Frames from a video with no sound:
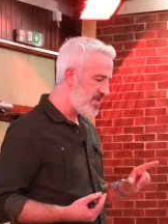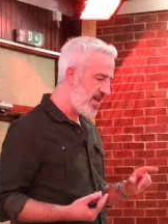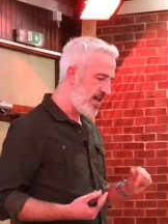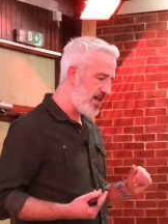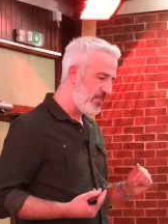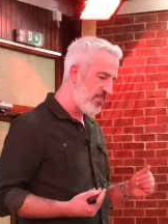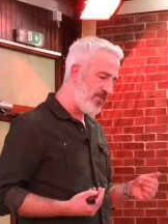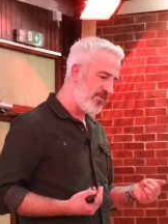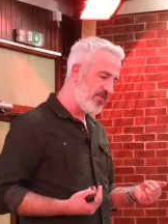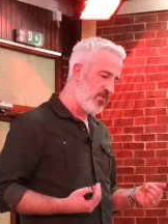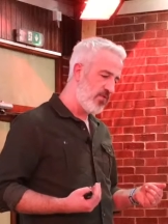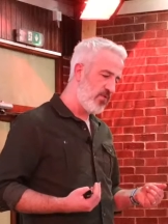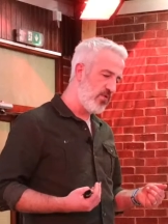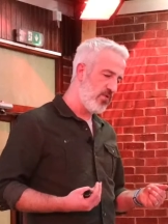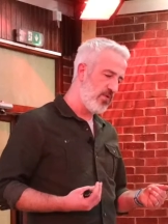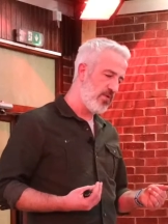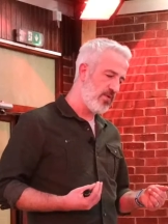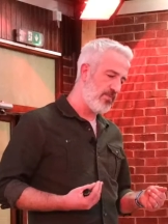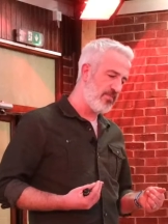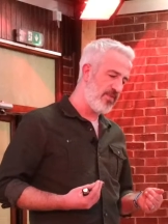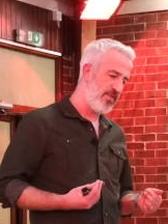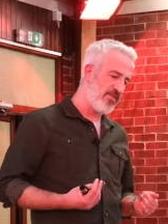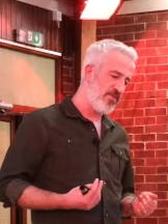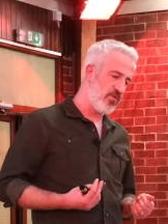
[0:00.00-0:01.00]
before
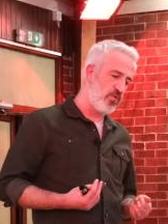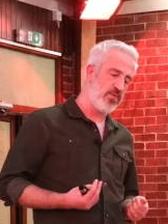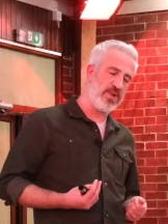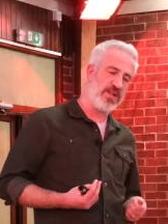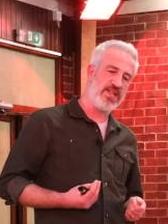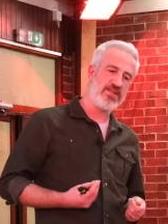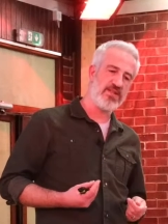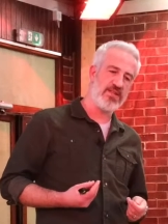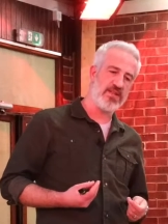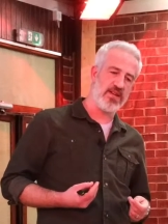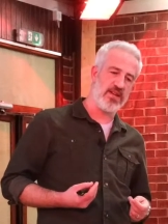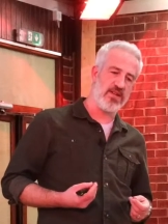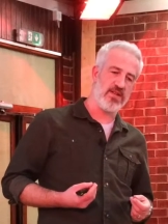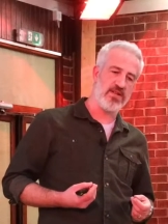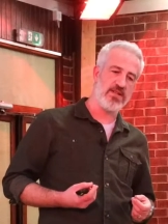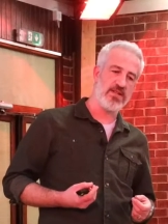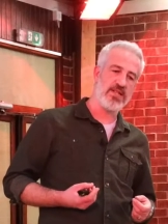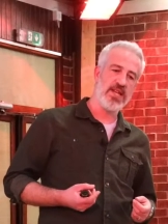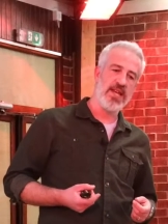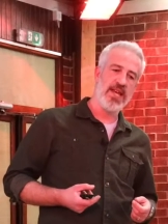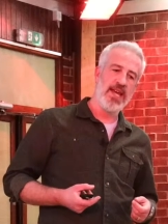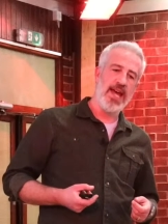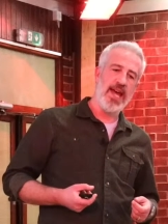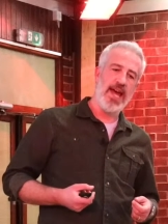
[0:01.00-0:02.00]
we start,
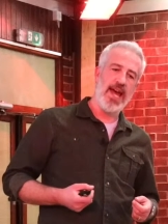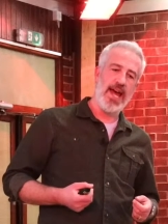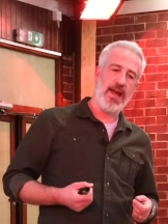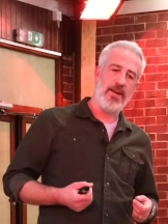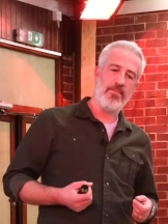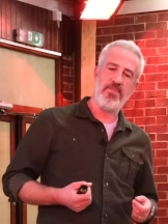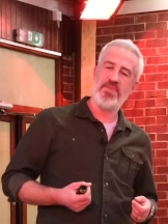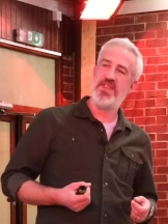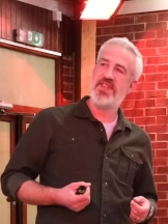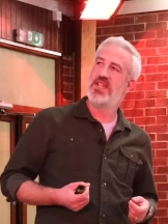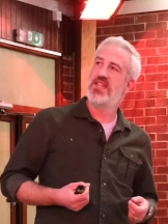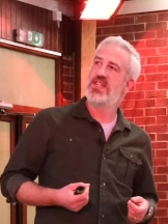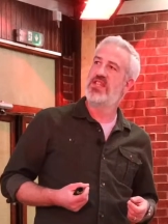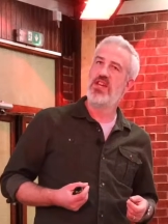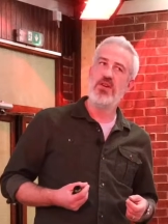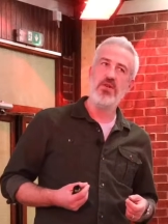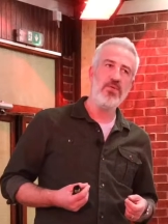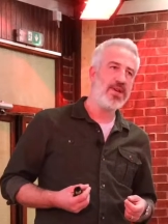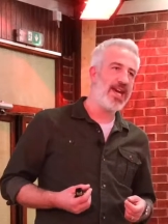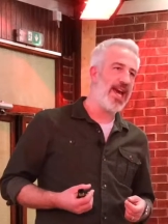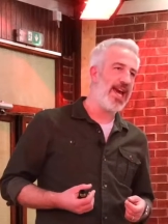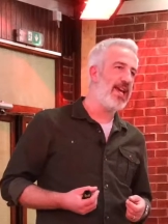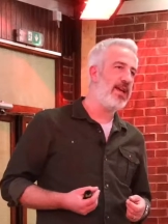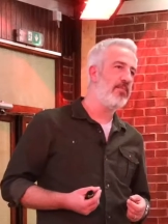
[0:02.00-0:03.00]
the
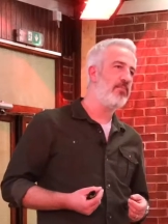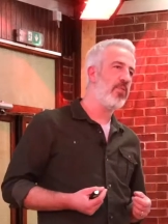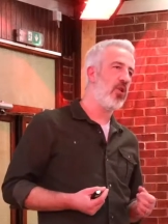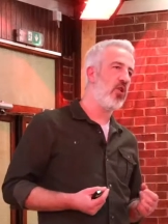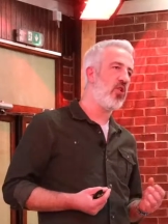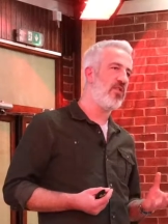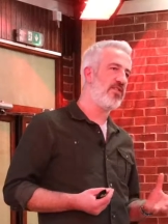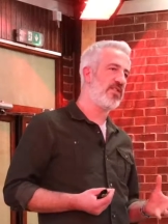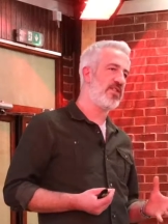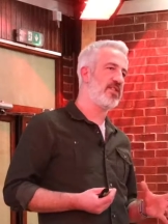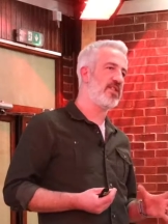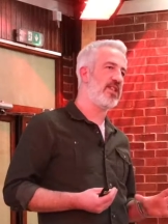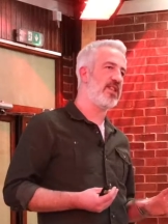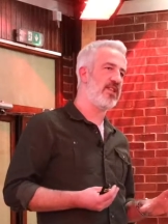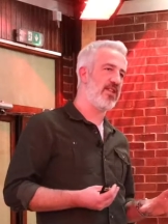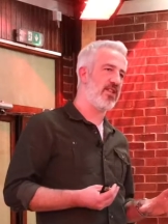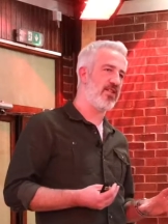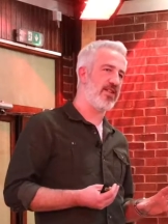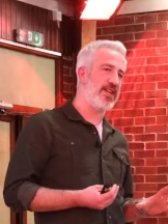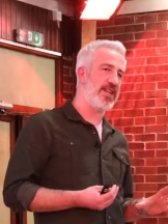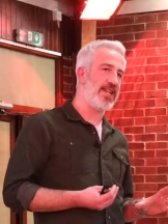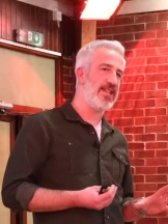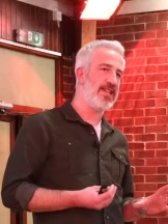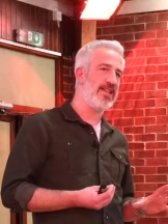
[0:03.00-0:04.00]
UK poverty
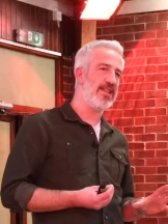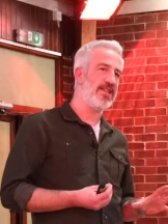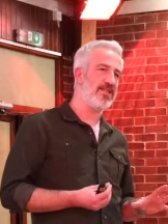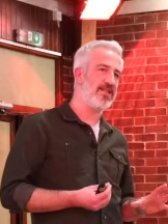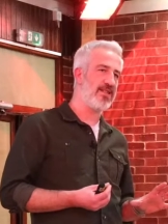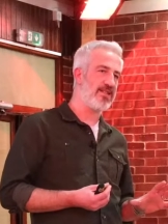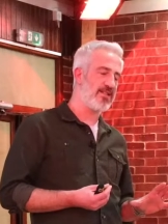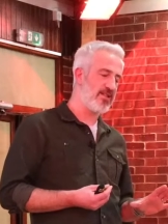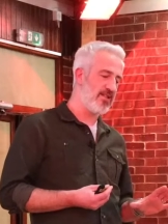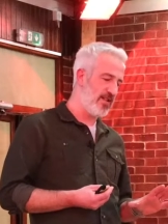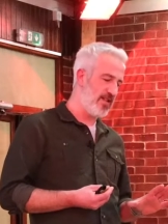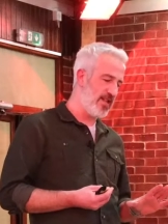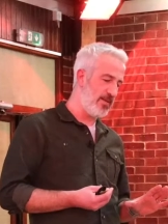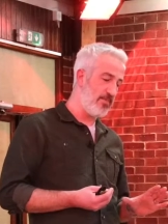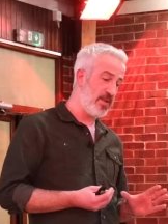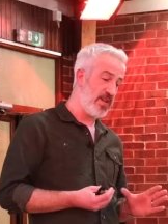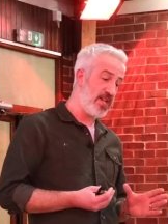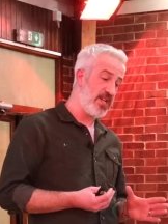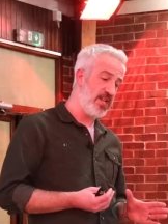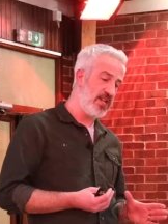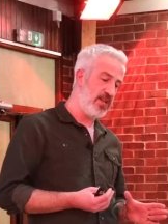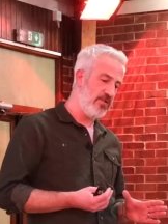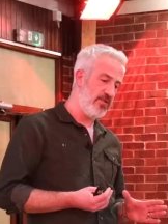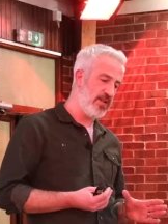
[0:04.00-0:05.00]
line is a slightly
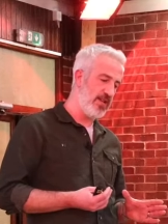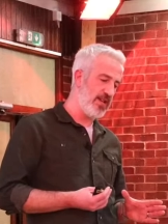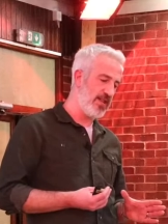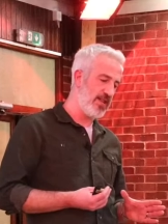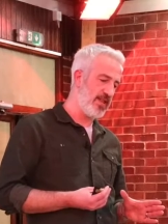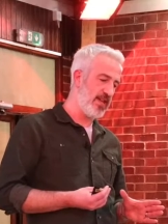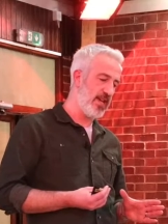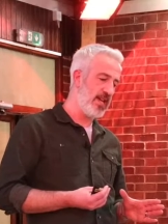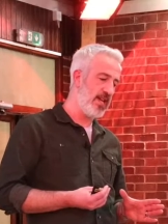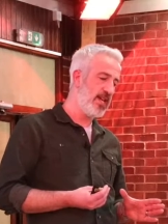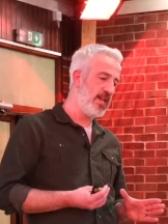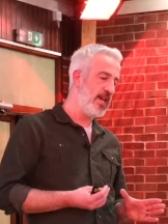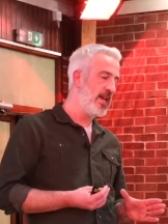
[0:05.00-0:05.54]
peculiar thing.